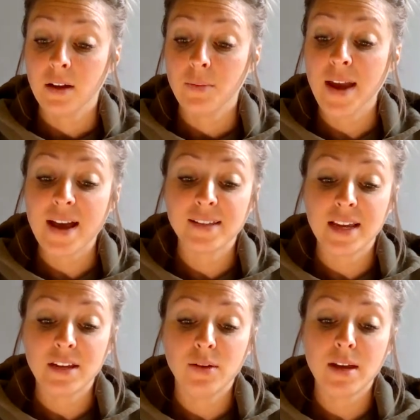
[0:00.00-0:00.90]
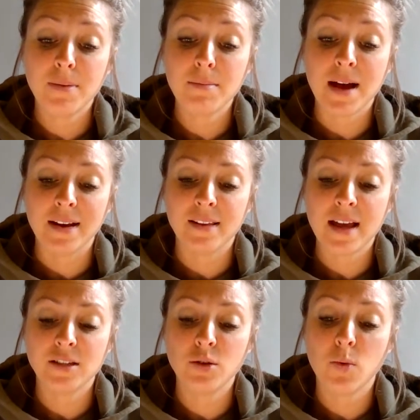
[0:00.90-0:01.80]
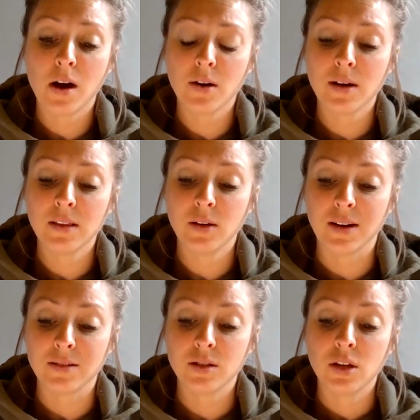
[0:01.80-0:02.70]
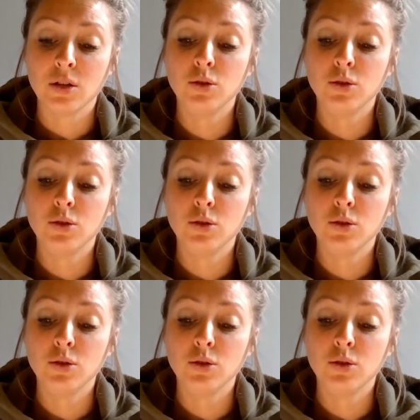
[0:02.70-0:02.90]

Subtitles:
We ask that you keep in mind as you walk around the grounds,